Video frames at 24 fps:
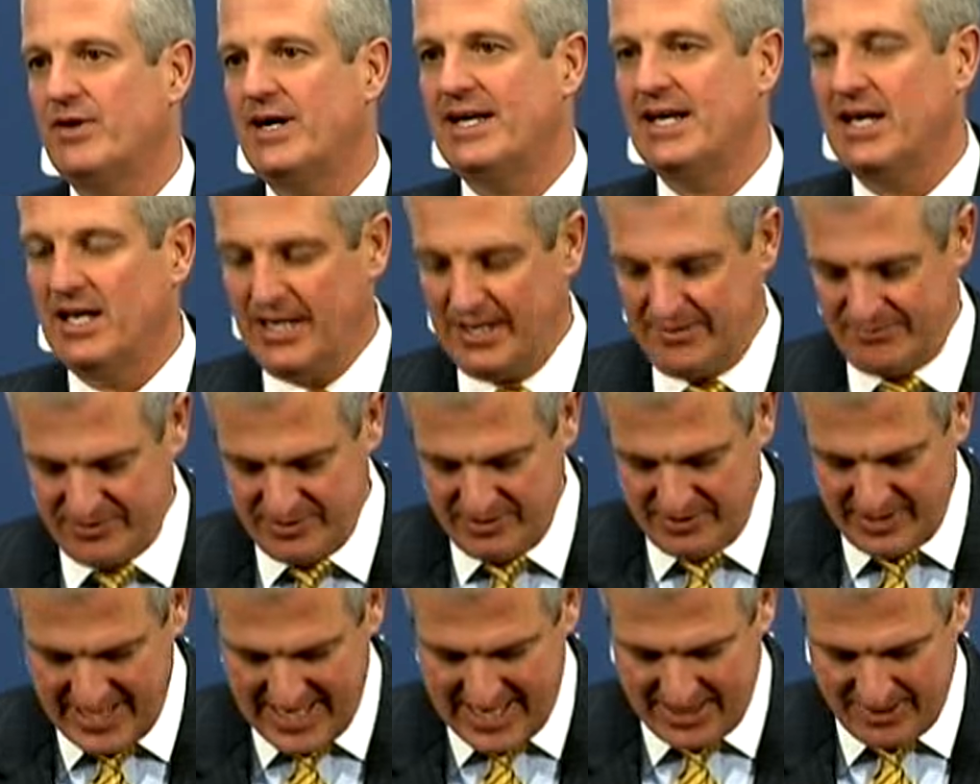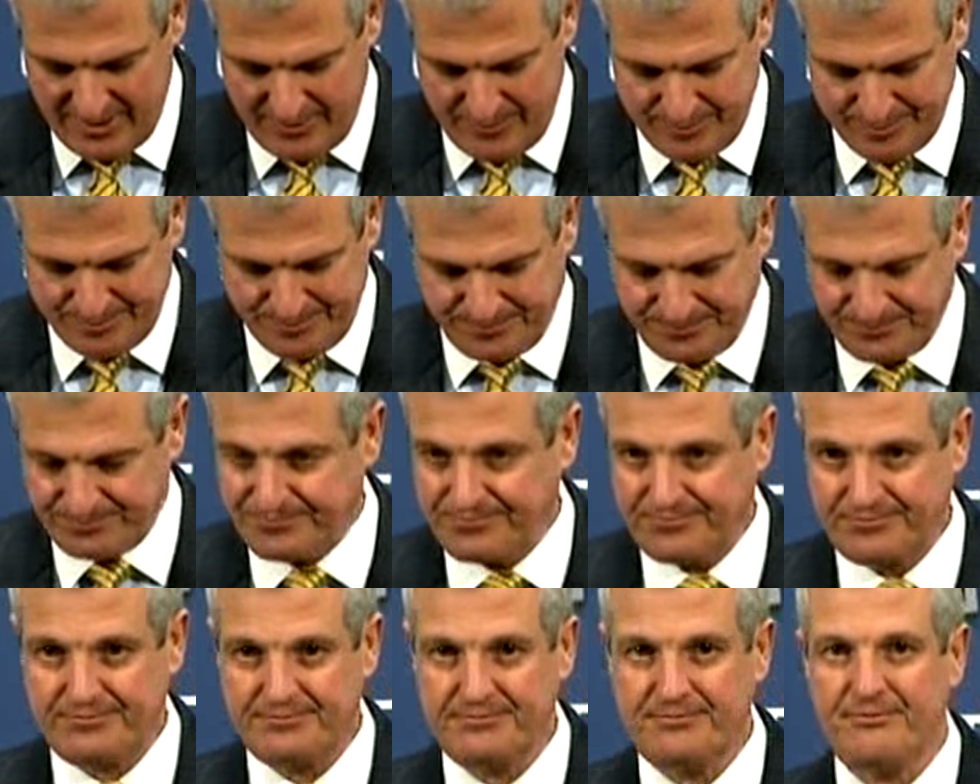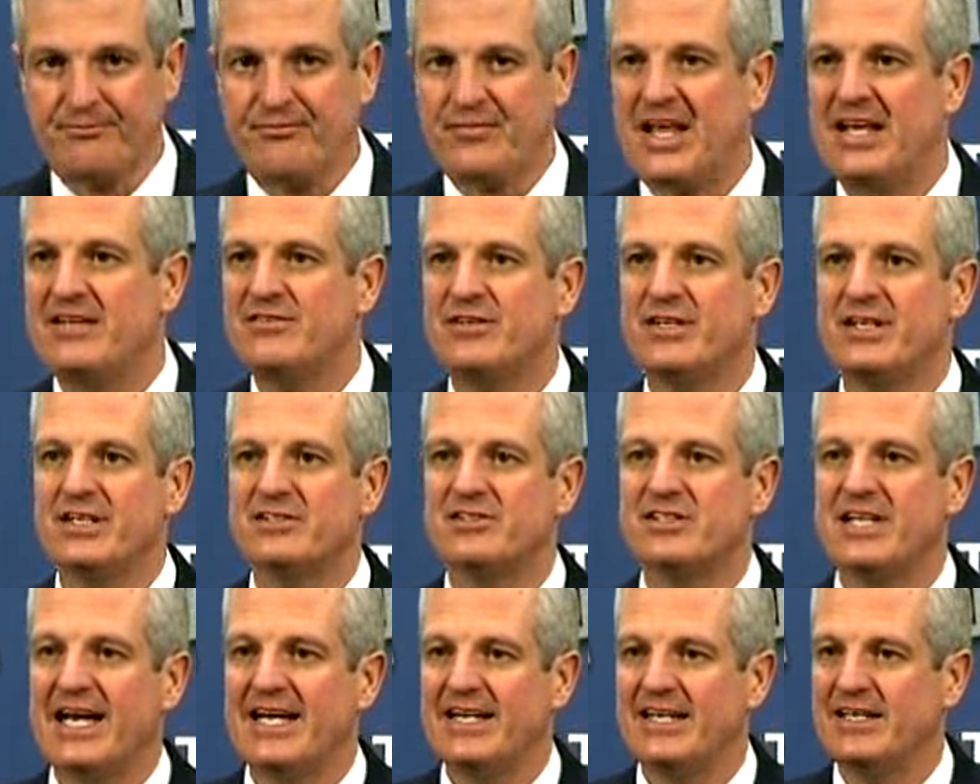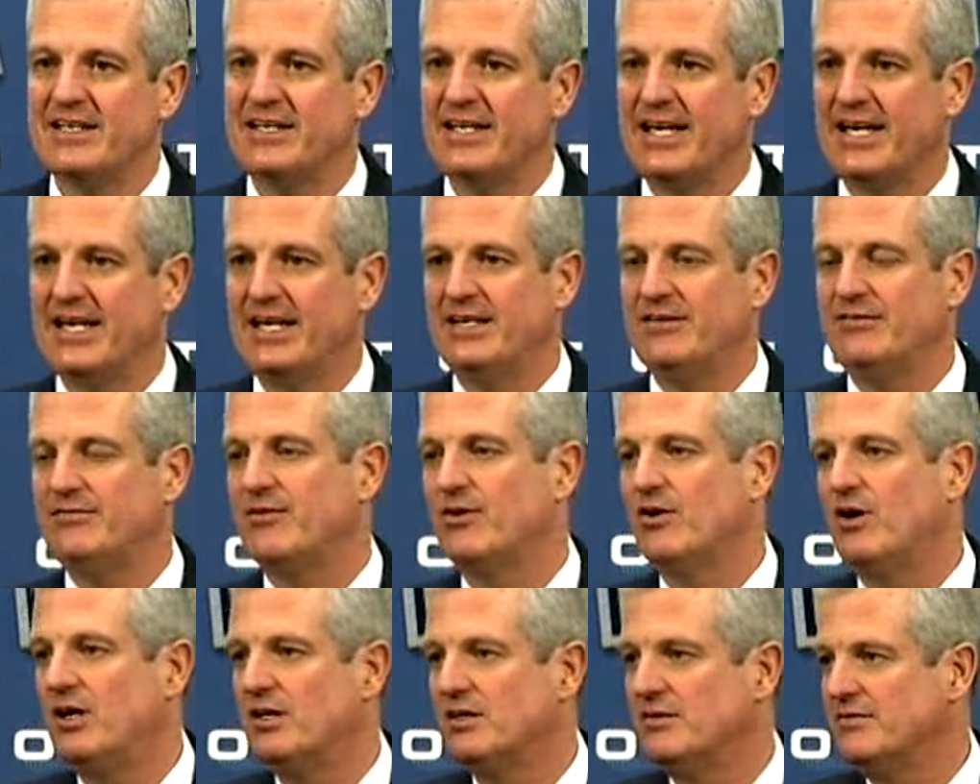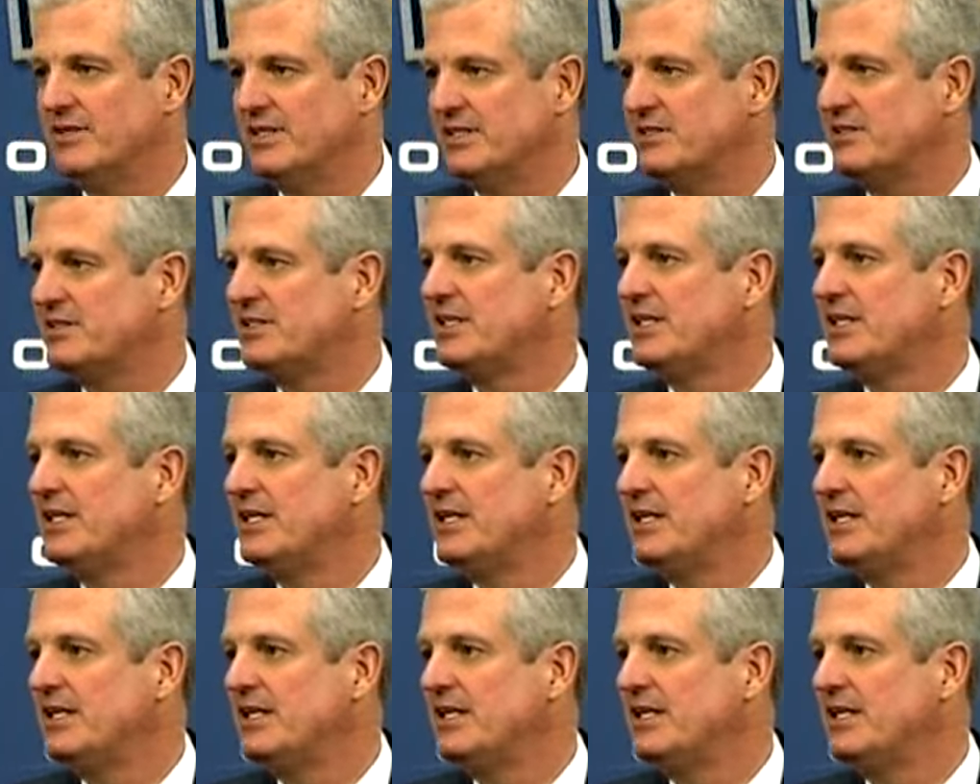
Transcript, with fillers: For the third time in 11 months, Steve Pederson made this announcement.